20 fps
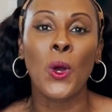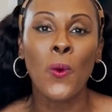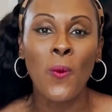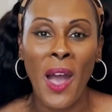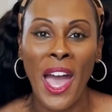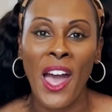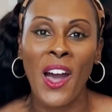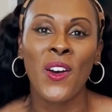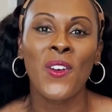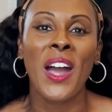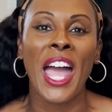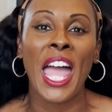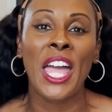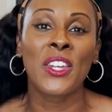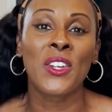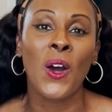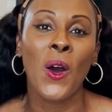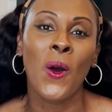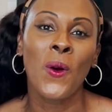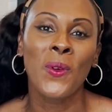Noelle,
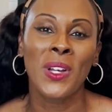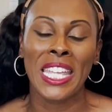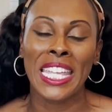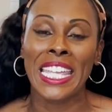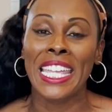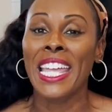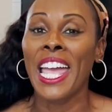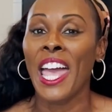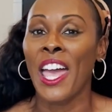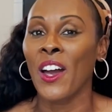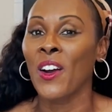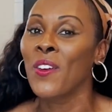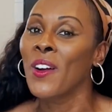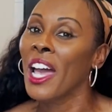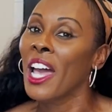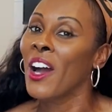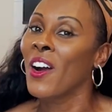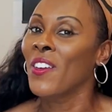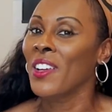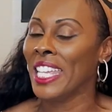N O E L
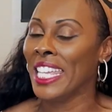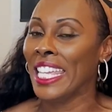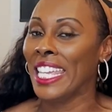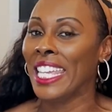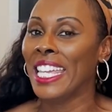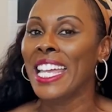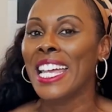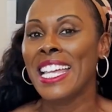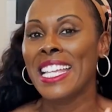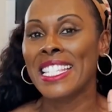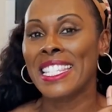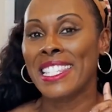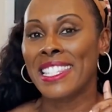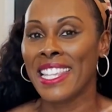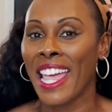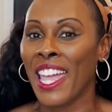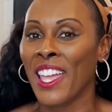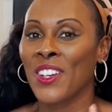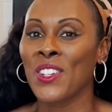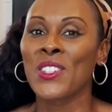L E,
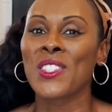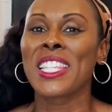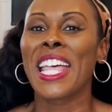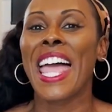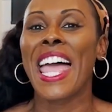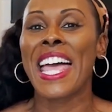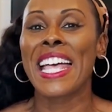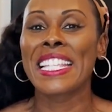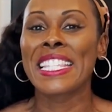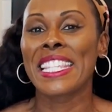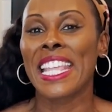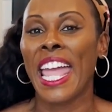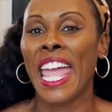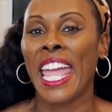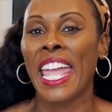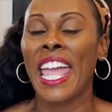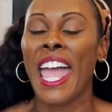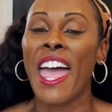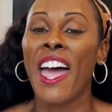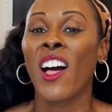sales, S
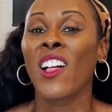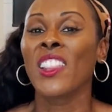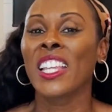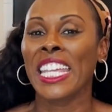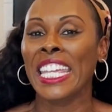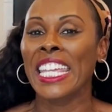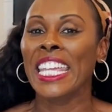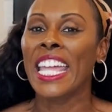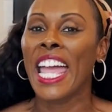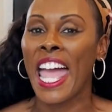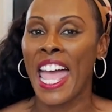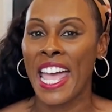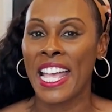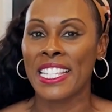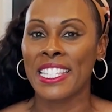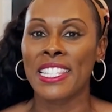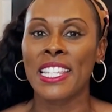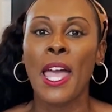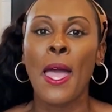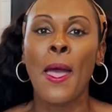A L E
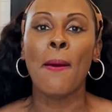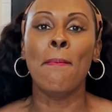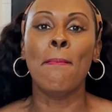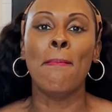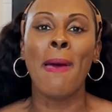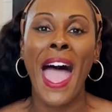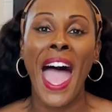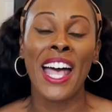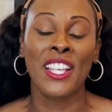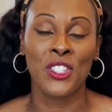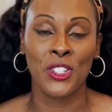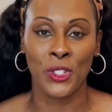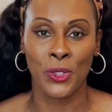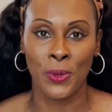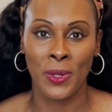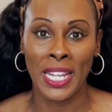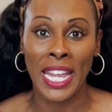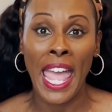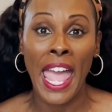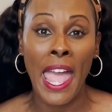S
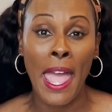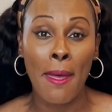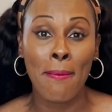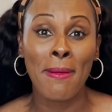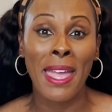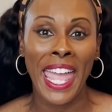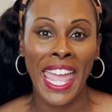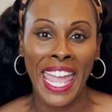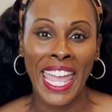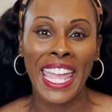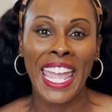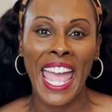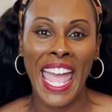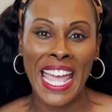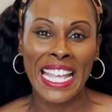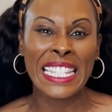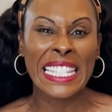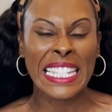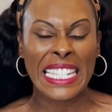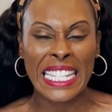Mastery, m a
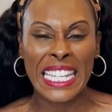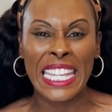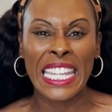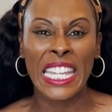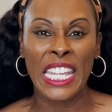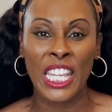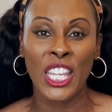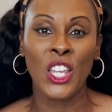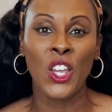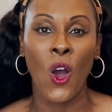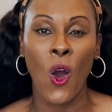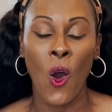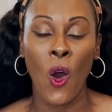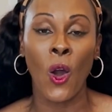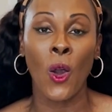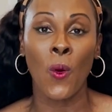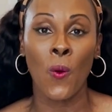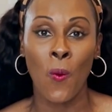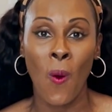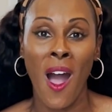s t e
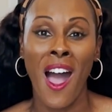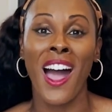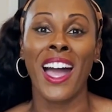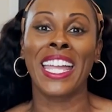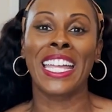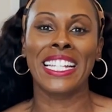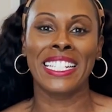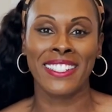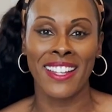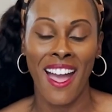r y.